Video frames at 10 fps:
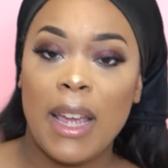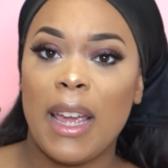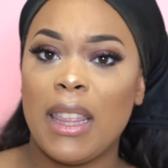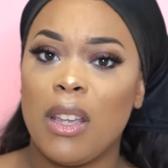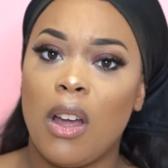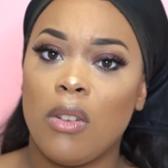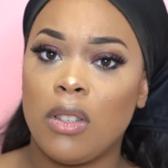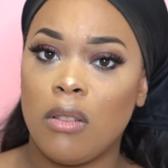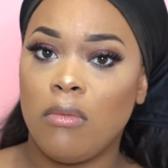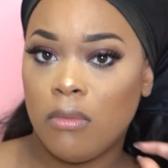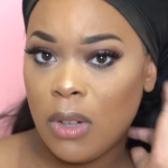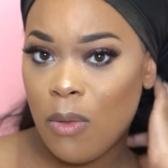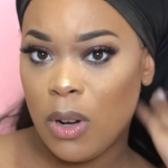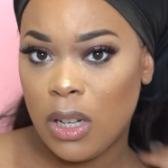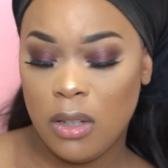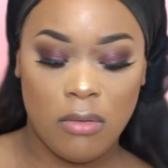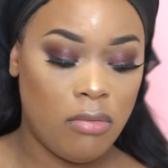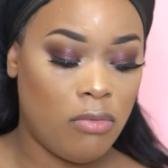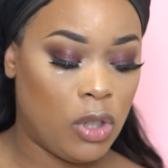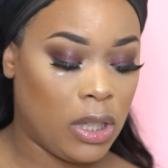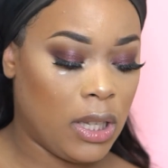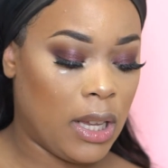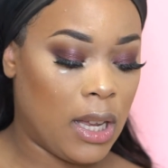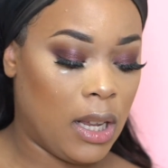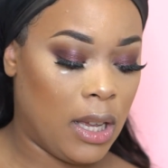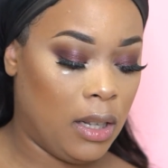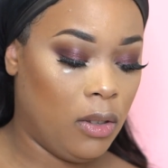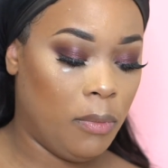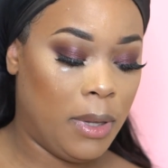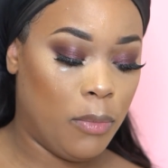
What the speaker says: And then also what I'm going to do, just to kind of add a little bit